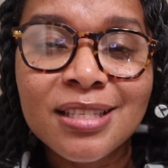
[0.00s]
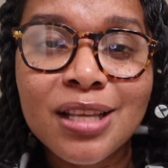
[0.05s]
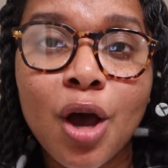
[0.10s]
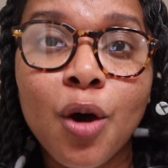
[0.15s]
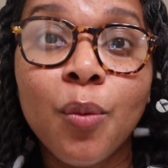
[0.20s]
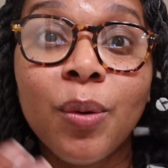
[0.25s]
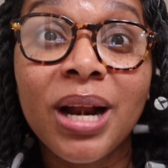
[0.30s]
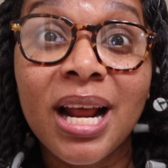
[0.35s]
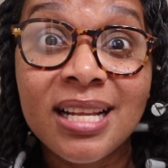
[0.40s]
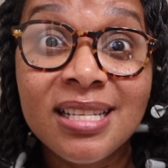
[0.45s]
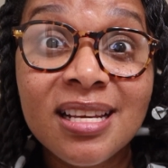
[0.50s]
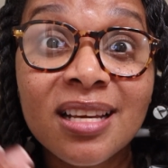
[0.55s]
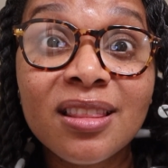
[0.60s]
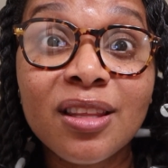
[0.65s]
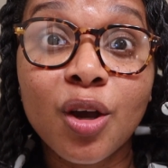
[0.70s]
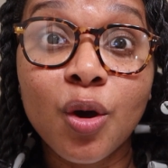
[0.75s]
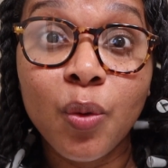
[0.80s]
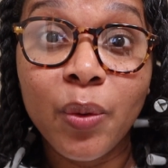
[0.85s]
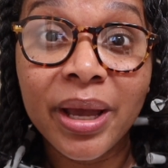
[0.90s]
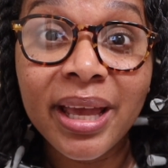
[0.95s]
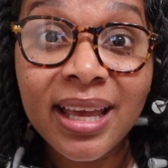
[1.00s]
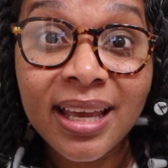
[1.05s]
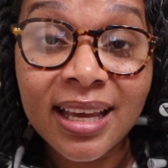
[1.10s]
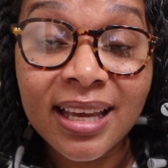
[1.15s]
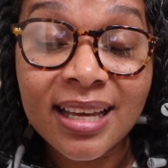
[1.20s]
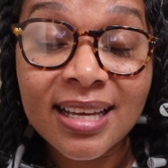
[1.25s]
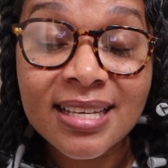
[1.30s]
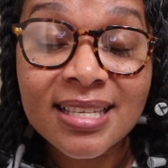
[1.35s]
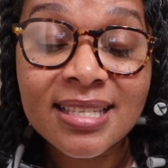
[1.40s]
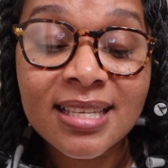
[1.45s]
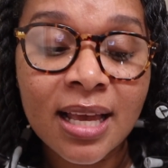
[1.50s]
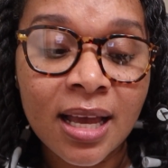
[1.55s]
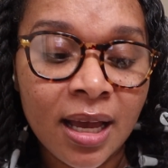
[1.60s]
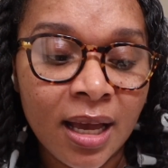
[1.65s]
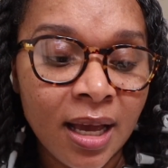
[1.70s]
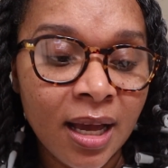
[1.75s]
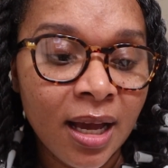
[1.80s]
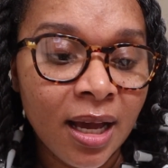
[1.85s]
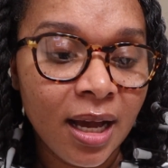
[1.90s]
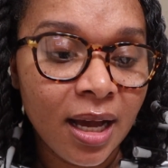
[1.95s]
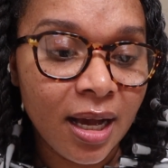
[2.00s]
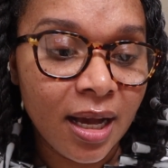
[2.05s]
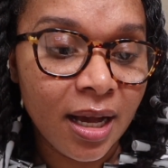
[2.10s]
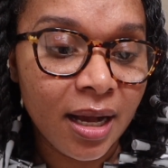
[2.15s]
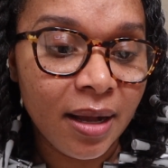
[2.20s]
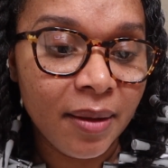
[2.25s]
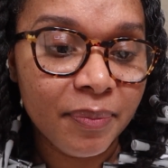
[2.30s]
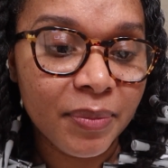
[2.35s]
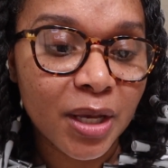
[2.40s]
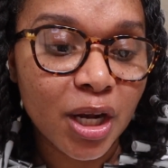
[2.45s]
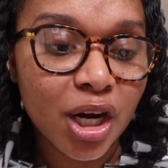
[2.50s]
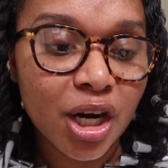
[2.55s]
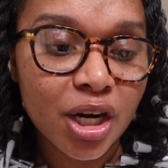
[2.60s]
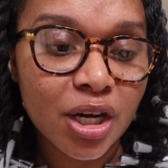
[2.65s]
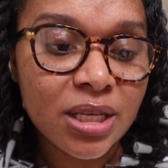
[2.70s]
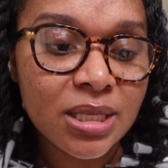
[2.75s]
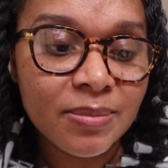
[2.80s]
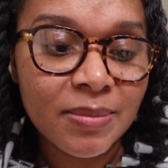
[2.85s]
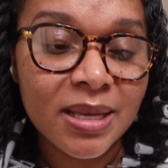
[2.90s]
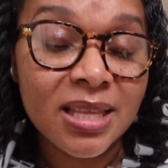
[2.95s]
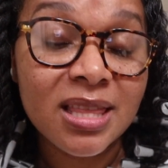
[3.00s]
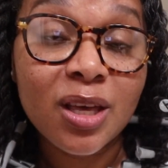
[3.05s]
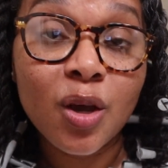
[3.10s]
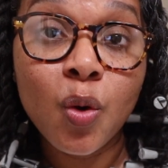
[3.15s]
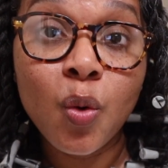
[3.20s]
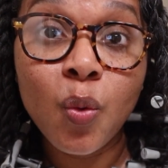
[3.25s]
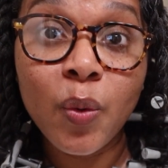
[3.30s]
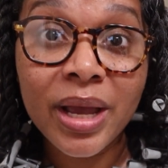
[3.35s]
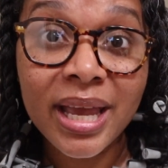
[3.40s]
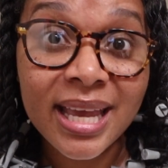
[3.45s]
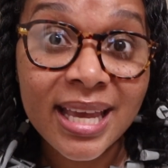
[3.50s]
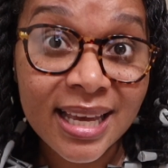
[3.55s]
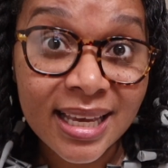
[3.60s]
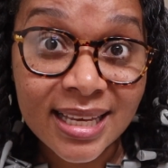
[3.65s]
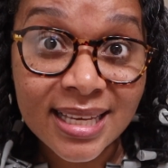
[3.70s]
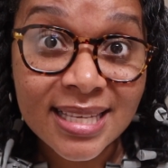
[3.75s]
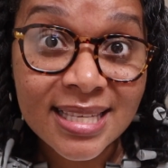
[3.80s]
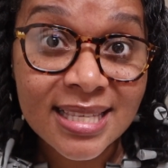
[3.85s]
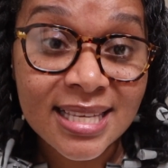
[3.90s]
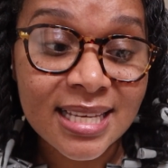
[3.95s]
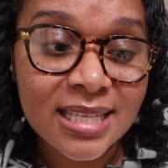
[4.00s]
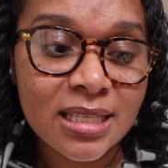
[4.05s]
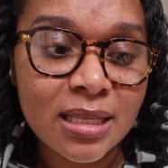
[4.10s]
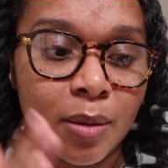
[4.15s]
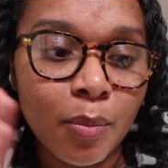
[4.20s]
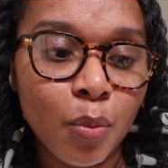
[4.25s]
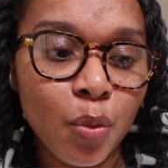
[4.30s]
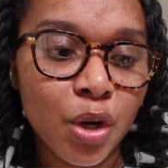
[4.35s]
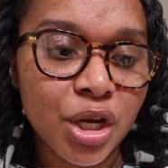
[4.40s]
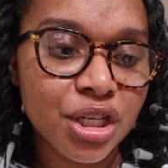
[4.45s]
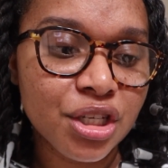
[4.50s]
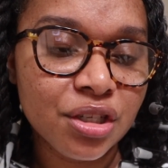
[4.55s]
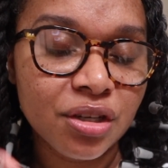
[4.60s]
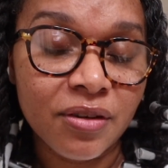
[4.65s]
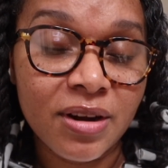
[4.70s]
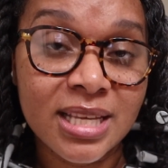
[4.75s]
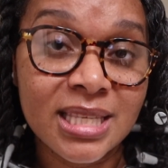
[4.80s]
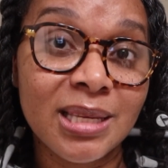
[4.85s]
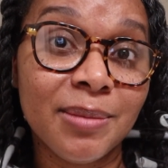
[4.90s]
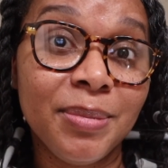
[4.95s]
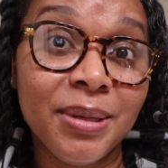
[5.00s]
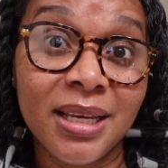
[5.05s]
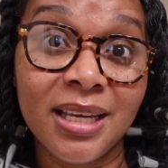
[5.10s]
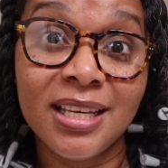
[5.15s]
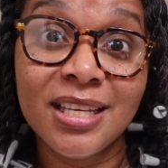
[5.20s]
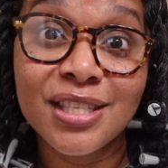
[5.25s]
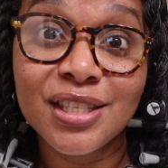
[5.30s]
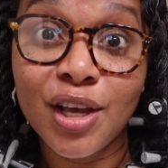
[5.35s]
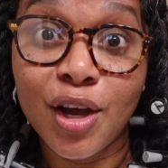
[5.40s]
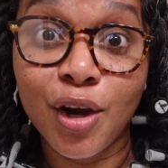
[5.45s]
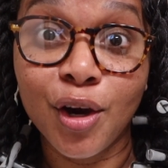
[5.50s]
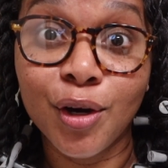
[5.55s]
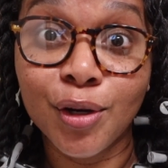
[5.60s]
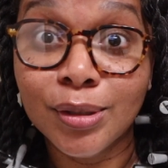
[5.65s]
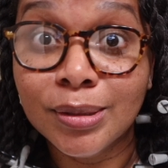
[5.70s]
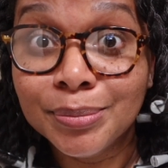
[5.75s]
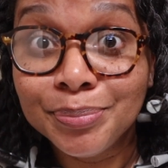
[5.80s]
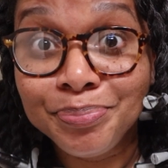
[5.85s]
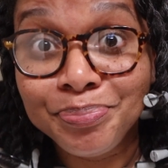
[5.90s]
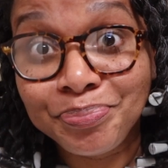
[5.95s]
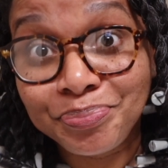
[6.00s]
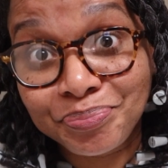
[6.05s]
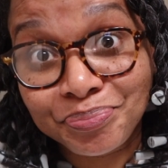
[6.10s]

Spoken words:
So when I took the quiz, the CurlSmith quiz is the moisture recipe. So